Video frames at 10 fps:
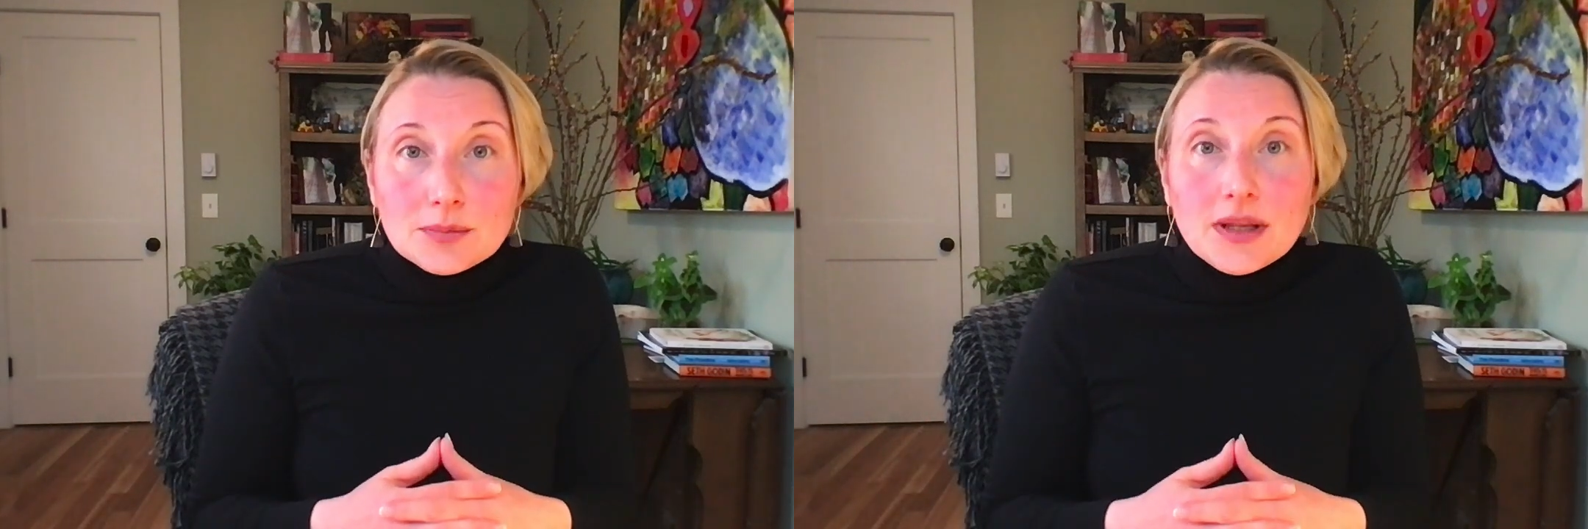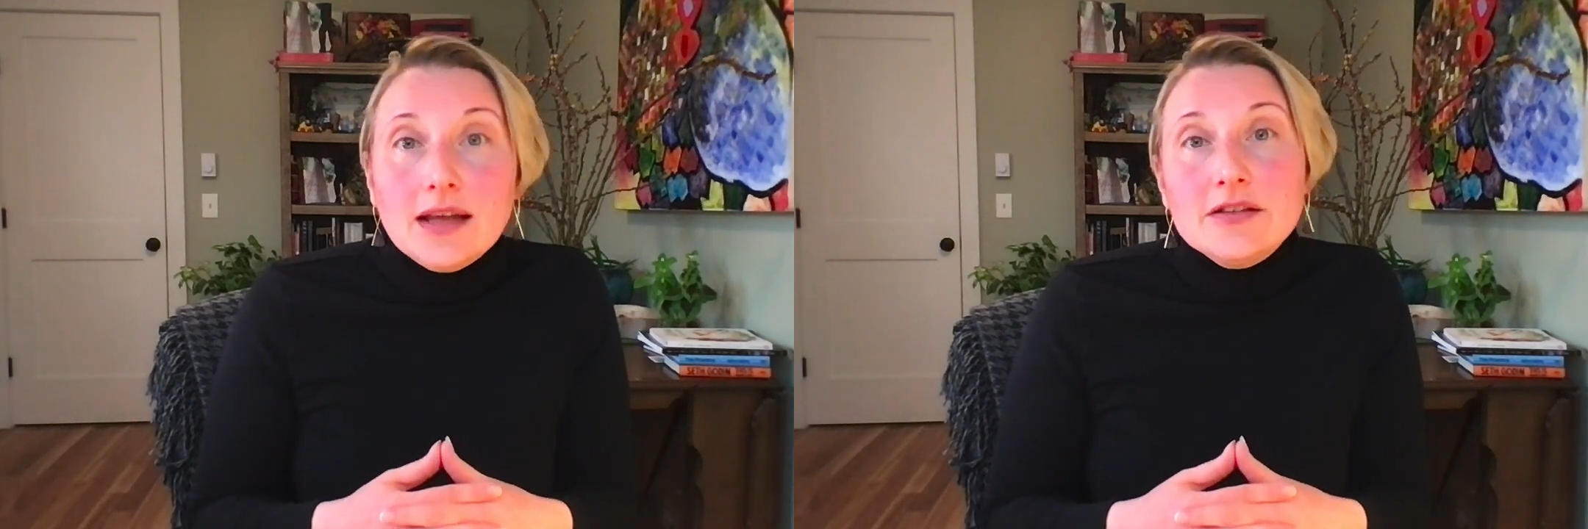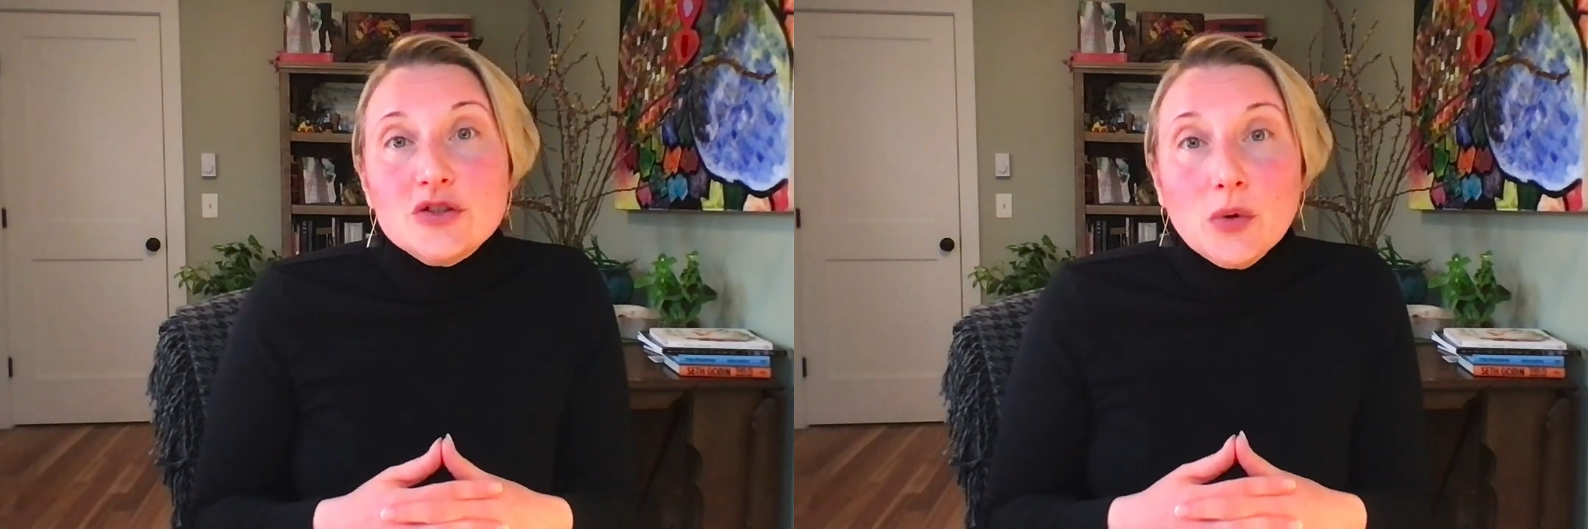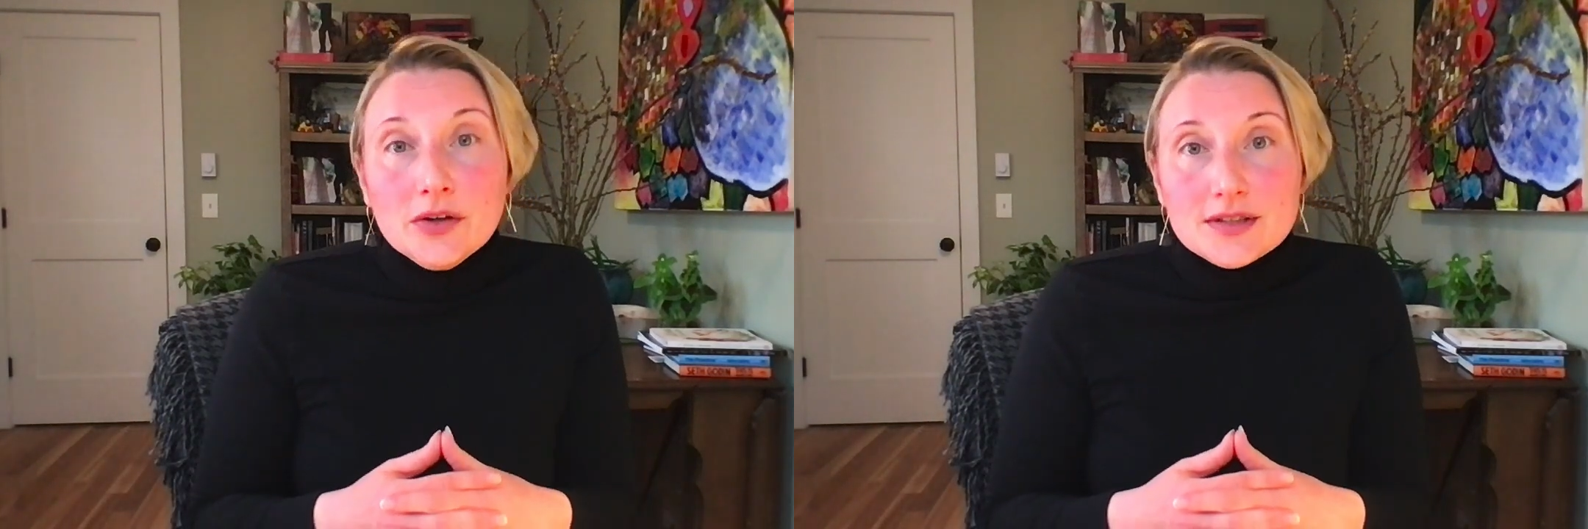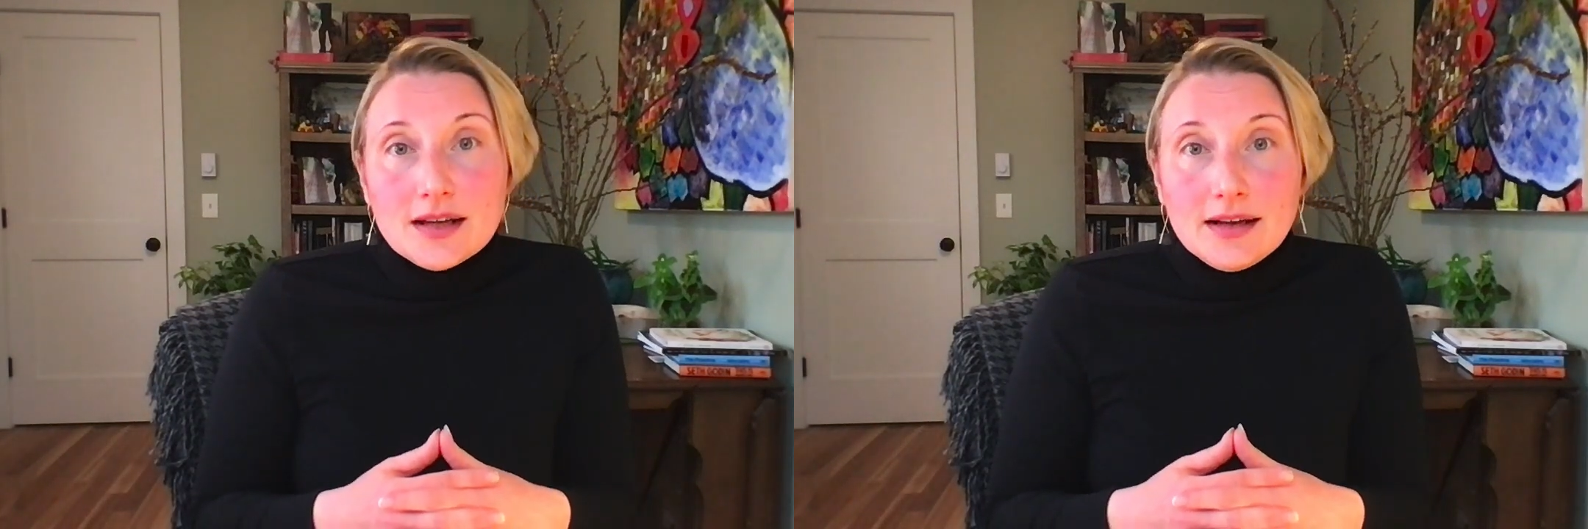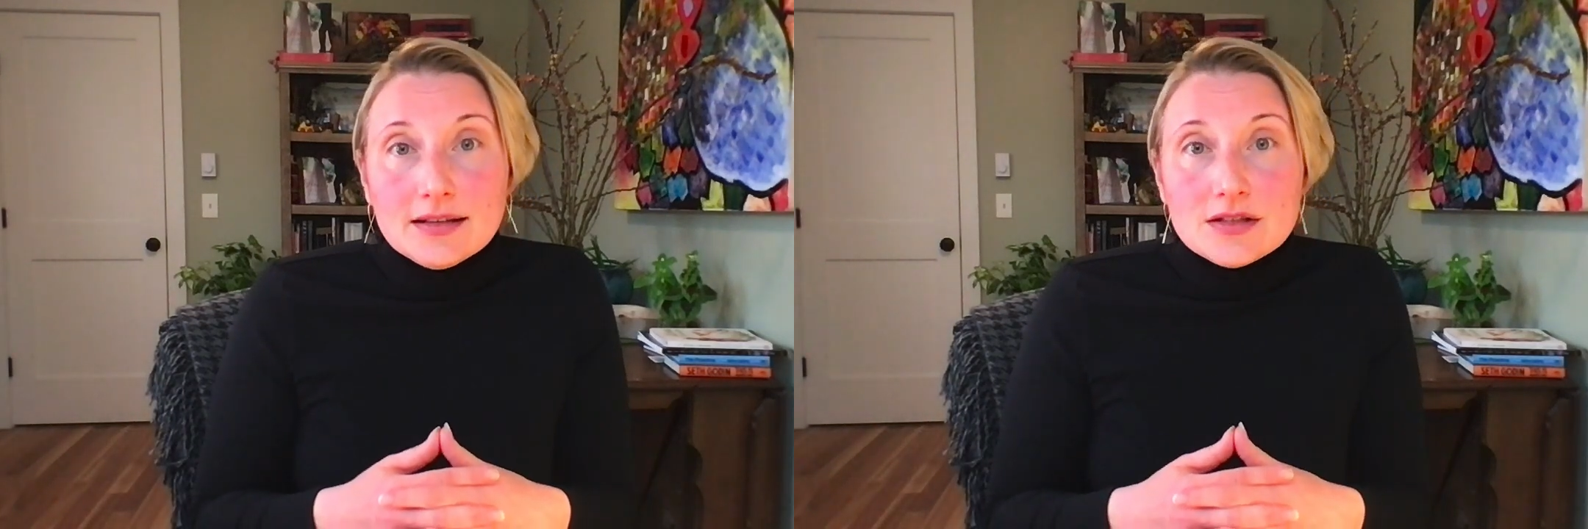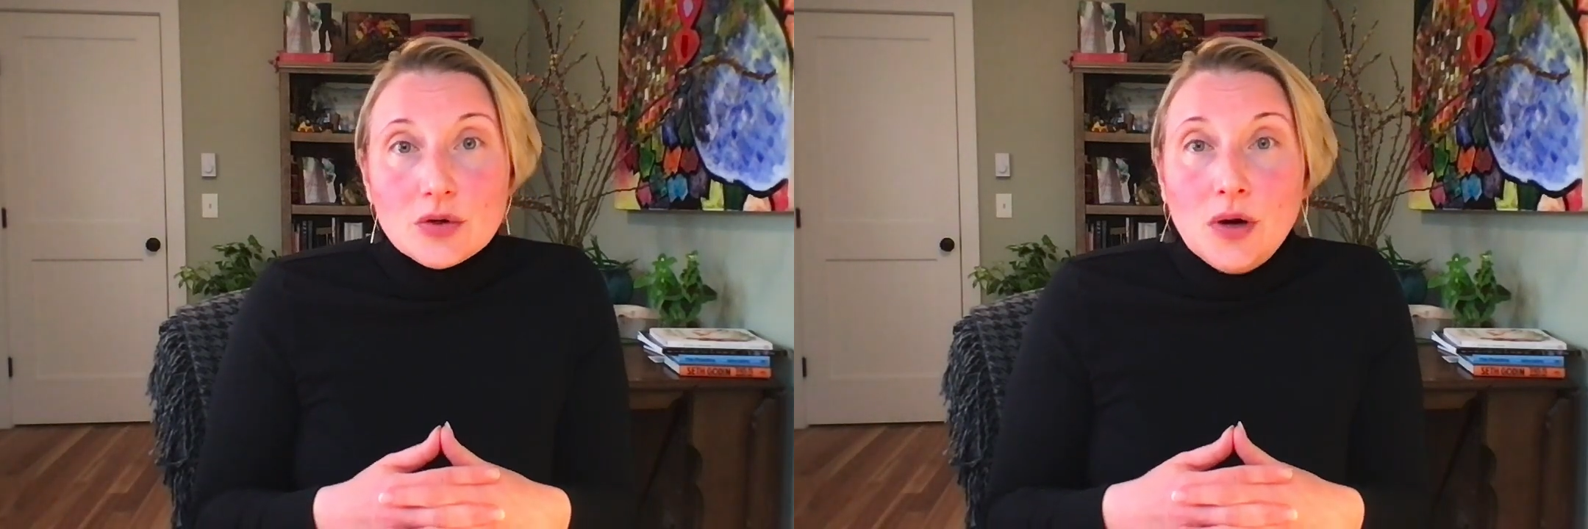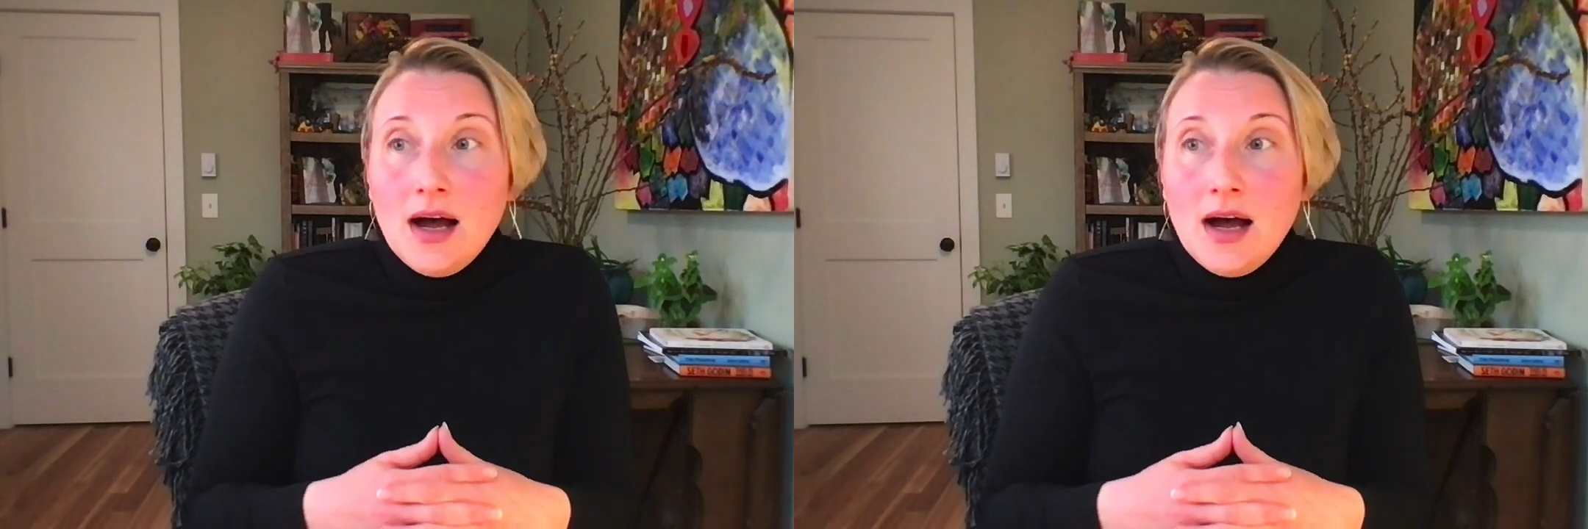Plant and Soil Science. So